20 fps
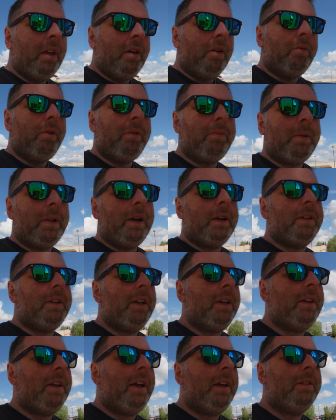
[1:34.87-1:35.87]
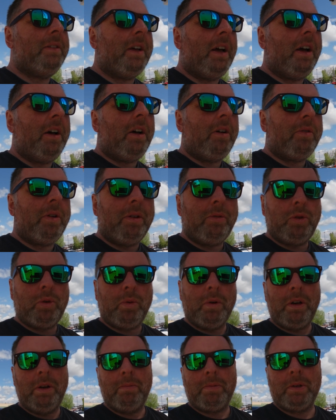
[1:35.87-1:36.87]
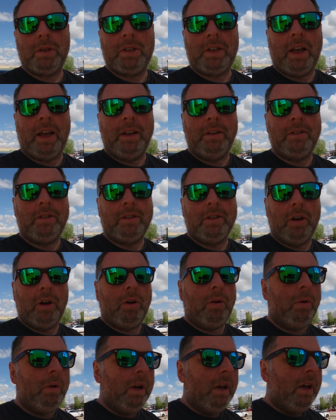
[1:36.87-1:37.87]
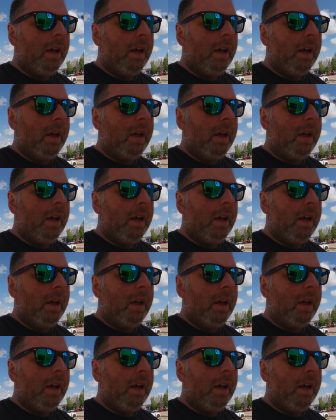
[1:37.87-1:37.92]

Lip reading: we've plugged in at around 20%, so